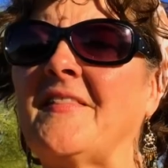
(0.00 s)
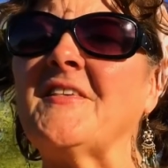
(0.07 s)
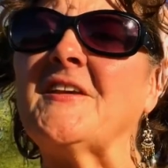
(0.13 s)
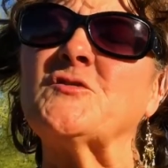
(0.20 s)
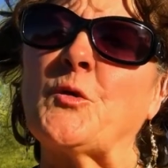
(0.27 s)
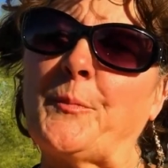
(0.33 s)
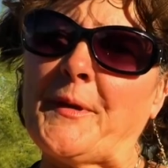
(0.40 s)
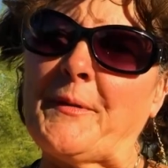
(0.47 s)

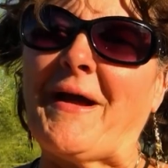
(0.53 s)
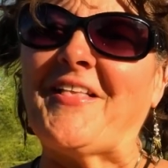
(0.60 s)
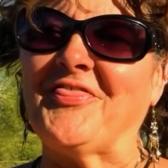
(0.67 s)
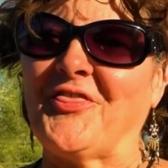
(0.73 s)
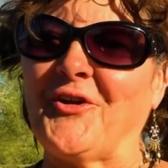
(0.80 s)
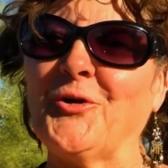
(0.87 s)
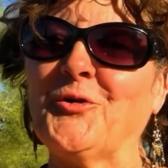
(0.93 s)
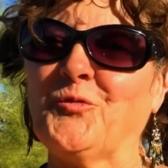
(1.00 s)
This will be
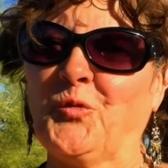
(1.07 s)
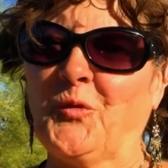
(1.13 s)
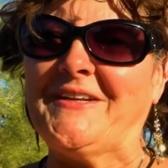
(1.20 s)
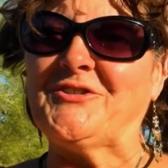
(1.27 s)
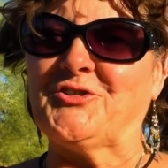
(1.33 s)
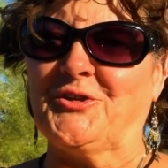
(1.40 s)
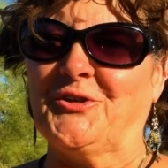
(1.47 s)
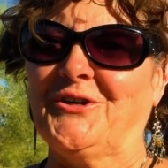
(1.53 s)
my third
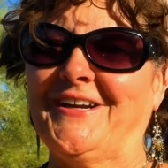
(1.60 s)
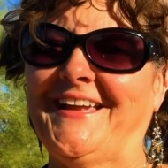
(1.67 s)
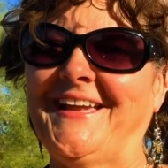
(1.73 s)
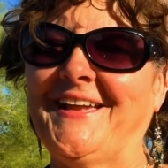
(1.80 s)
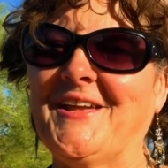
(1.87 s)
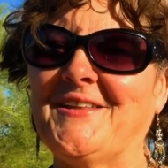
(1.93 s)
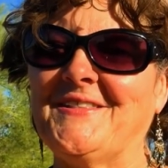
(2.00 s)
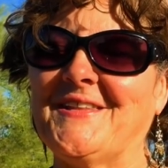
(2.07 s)
winter
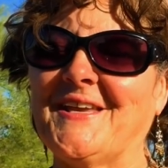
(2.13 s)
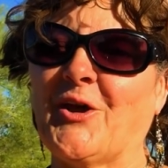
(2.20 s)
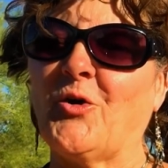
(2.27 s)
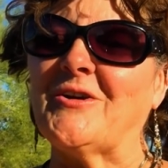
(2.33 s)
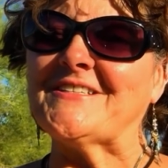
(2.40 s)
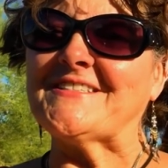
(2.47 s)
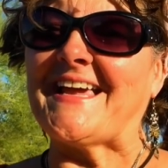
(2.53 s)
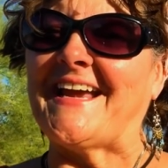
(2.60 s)
in the
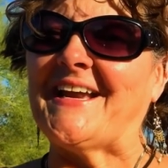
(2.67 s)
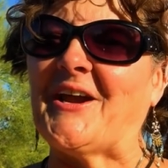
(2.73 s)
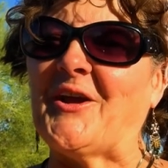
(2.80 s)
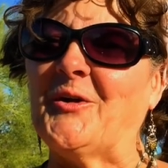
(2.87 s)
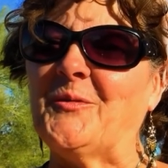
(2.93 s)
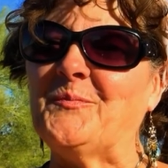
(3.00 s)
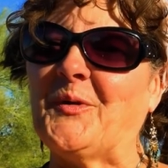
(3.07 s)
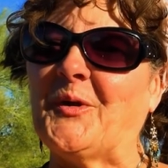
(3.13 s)
Quartzsite
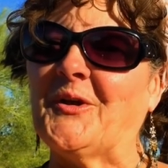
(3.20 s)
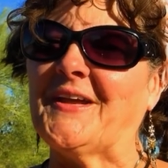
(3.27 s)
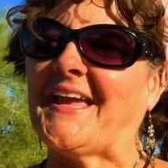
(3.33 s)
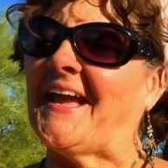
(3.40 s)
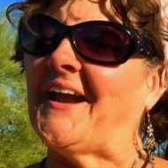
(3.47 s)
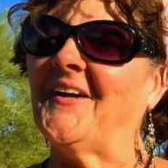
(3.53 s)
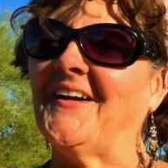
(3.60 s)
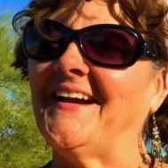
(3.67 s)

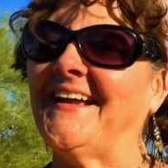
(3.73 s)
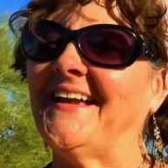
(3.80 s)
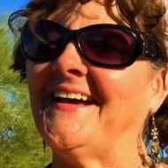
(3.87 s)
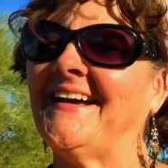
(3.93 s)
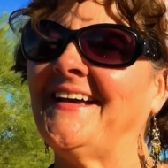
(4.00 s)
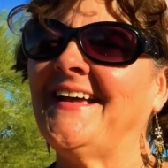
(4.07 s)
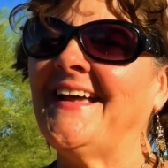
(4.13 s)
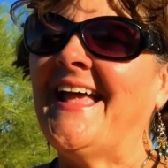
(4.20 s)
Ehrenberg
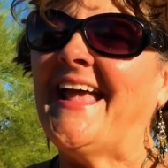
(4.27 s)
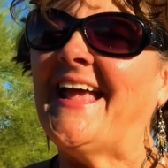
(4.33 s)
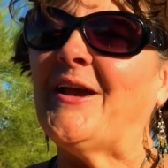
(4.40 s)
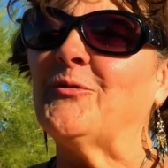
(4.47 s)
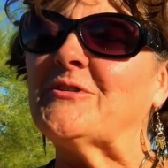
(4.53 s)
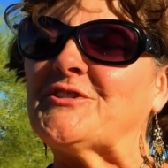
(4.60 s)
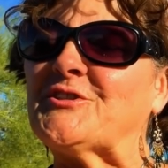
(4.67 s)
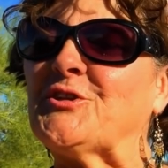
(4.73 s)
area.
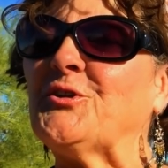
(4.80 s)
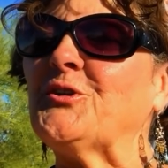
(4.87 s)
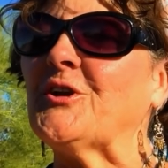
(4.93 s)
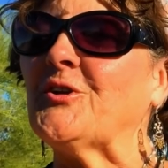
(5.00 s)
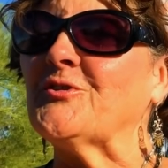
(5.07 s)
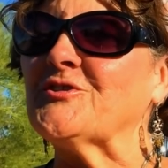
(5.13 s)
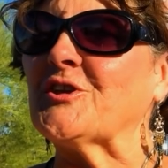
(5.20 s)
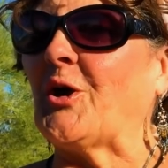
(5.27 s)
It was 2
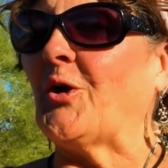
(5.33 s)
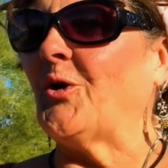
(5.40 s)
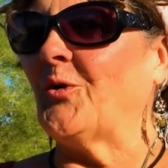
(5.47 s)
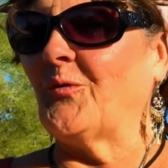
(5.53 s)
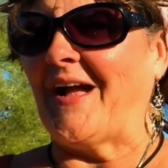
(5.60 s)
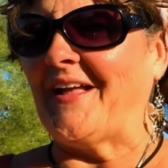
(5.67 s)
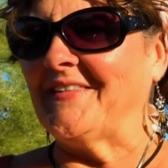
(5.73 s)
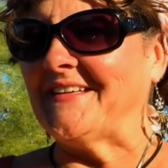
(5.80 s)
years
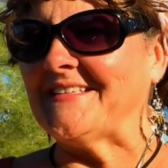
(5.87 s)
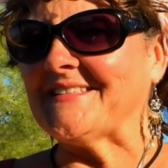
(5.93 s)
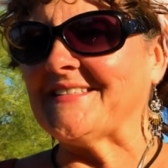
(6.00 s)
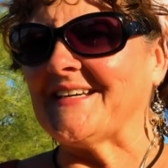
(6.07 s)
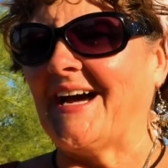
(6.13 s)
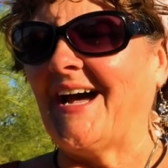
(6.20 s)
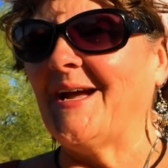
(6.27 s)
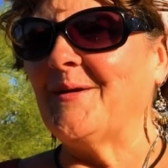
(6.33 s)
ago around
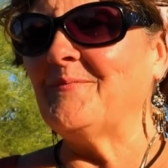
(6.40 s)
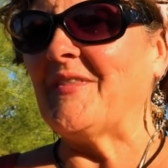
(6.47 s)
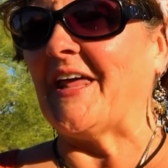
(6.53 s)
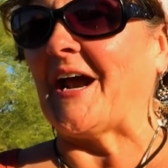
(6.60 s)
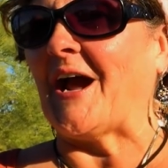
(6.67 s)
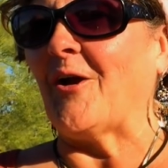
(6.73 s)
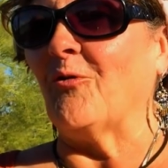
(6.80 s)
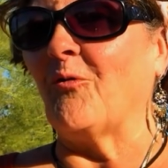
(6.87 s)
this time
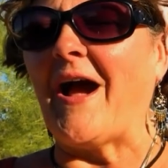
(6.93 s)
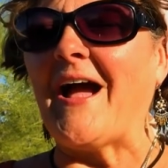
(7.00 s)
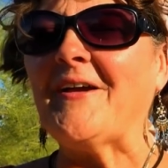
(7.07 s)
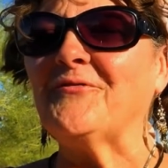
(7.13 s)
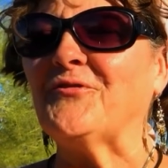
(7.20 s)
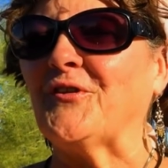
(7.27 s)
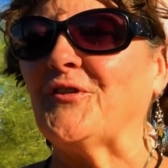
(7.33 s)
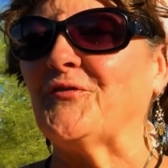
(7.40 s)
that I
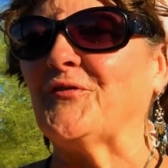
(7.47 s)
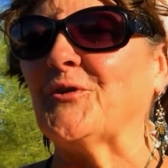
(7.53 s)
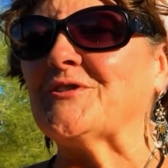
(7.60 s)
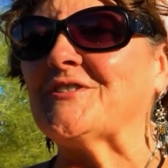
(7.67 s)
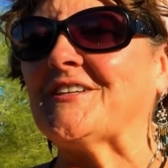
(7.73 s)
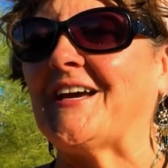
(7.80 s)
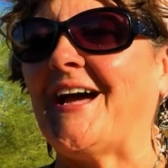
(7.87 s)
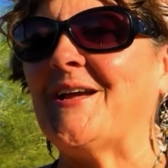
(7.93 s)
arrived for the
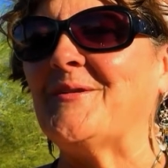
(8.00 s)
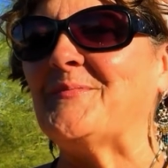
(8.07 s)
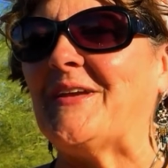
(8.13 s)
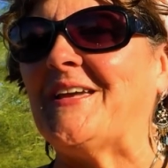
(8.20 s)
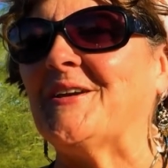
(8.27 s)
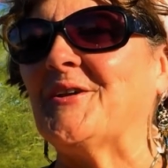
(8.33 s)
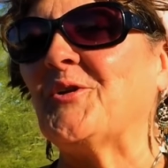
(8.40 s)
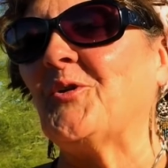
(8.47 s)
first
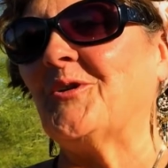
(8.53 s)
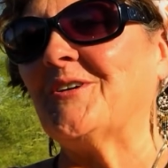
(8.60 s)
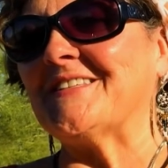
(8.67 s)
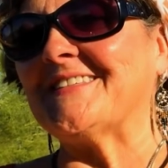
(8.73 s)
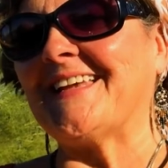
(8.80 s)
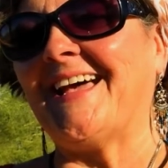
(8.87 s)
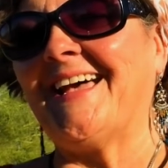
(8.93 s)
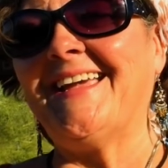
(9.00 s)
time in
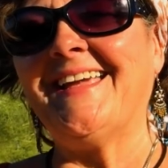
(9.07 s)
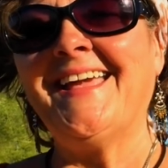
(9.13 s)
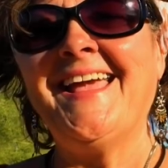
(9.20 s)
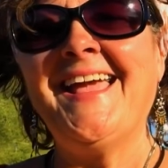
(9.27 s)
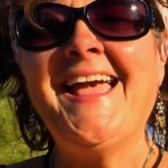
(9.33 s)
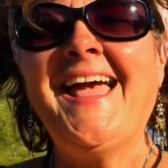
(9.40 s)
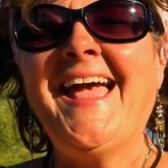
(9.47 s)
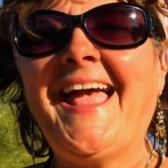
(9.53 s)
Quartzsite,
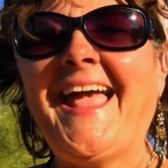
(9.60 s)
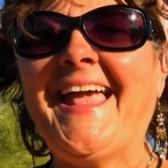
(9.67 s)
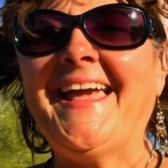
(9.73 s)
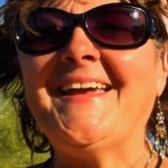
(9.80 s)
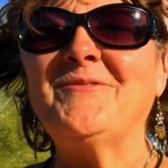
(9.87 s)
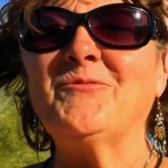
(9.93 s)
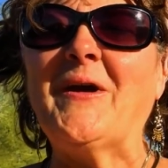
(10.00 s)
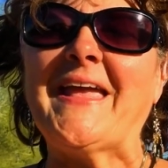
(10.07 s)

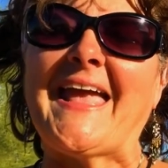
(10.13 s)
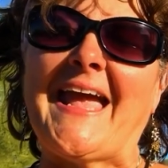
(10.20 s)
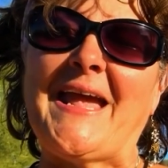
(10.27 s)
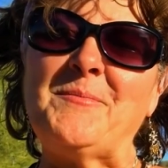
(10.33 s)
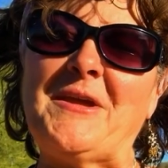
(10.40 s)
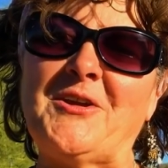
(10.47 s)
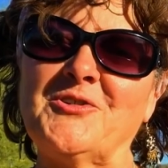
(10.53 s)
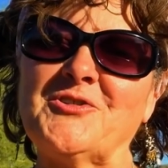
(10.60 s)
and we
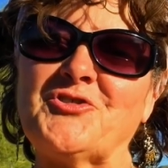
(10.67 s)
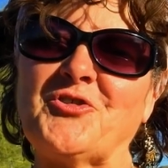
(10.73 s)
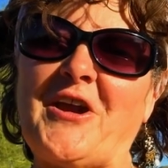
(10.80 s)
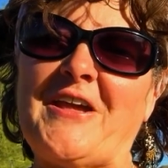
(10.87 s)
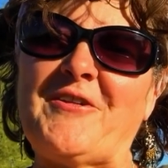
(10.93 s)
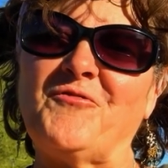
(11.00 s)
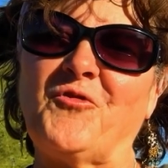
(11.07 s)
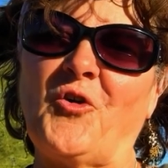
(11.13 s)
came here
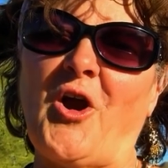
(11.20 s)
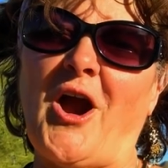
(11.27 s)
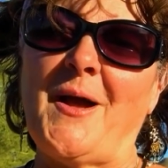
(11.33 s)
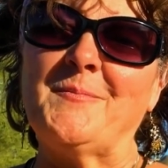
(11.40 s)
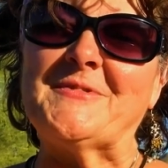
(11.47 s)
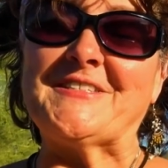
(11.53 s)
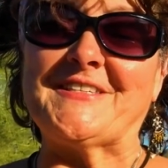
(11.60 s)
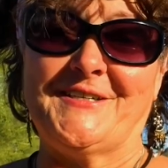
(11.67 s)
straight
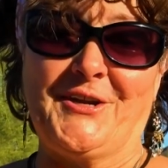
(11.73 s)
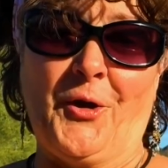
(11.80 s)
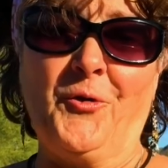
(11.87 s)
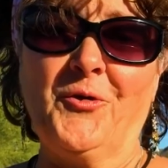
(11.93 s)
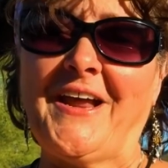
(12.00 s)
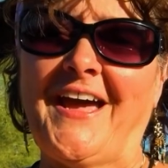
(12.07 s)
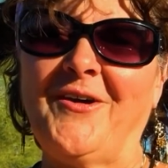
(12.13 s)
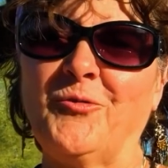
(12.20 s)
from
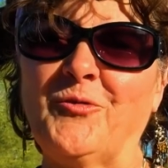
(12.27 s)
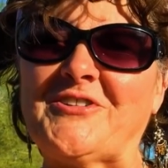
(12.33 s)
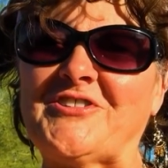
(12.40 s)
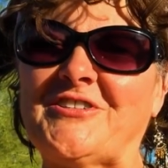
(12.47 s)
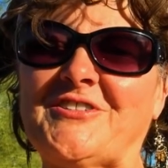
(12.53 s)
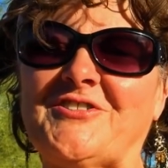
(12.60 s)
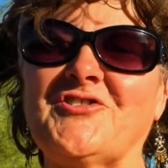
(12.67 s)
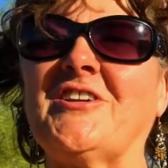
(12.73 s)
Sedona,
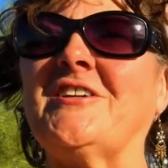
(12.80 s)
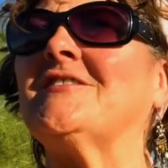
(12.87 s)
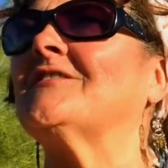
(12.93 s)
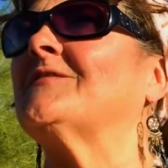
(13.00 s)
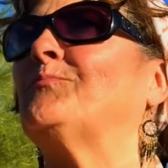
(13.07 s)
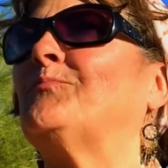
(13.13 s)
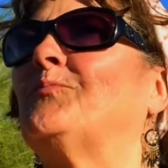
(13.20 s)
which is just